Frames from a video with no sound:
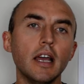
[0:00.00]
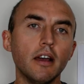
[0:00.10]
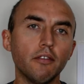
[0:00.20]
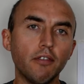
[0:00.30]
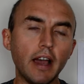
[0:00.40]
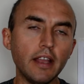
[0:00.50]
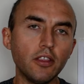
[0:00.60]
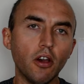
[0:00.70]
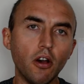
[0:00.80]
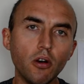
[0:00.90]
find
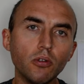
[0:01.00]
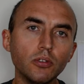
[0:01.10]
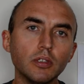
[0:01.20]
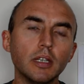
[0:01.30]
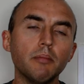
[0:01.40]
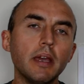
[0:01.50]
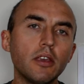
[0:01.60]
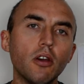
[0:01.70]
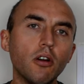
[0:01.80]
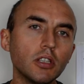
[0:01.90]
your own,
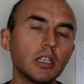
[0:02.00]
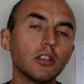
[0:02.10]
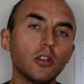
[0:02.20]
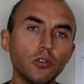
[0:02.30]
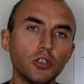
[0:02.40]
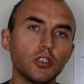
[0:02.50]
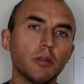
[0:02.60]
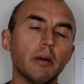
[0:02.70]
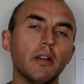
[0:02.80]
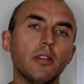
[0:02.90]
make your own conclusions
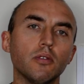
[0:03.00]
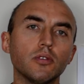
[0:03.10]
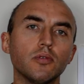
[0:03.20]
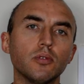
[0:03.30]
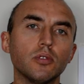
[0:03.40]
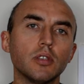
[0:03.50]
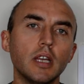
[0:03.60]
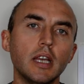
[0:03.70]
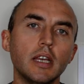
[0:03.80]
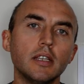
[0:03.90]
about those foods.
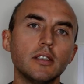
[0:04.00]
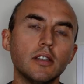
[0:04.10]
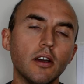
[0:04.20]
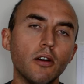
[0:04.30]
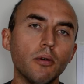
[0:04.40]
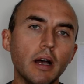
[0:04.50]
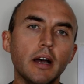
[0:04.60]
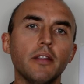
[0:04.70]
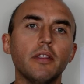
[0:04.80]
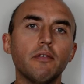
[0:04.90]

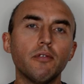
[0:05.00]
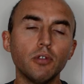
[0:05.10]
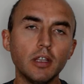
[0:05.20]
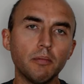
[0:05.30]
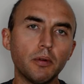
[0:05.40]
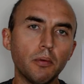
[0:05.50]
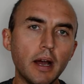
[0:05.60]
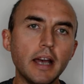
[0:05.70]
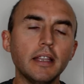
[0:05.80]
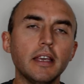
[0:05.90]
So the food number
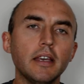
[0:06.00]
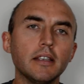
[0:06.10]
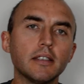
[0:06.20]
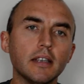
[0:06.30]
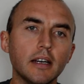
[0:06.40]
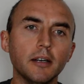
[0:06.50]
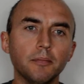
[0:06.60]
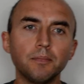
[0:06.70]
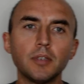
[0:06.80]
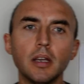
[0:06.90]
one is
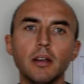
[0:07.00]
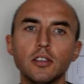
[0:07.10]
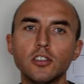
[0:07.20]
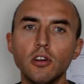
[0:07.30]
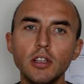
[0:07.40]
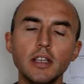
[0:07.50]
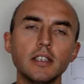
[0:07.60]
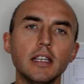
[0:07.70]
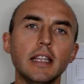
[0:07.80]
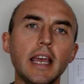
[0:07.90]

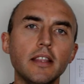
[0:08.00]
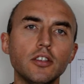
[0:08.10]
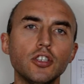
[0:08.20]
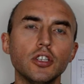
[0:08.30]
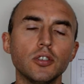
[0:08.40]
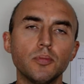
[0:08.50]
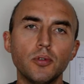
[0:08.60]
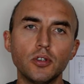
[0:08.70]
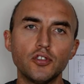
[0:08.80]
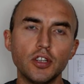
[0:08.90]
sodas and energy and
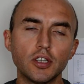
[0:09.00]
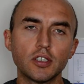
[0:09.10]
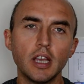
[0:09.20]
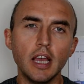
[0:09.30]
sport drinks.